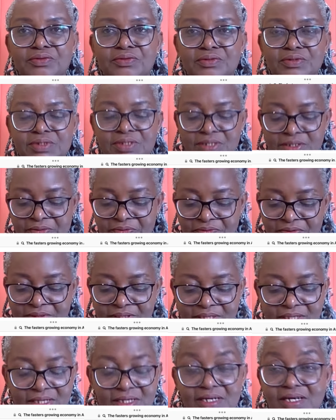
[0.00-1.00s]
yourself.
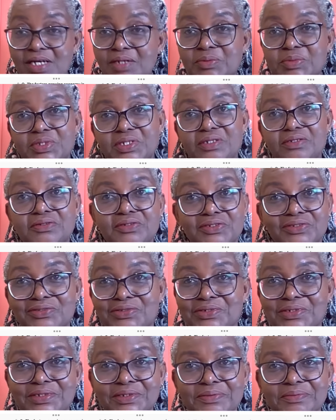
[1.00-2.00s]
I'm just
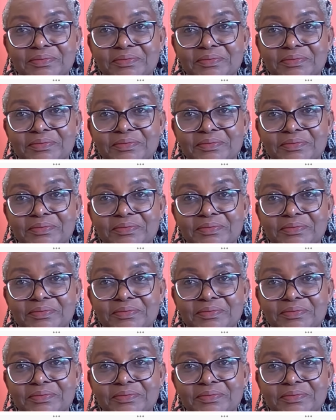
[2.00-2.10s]
shocked.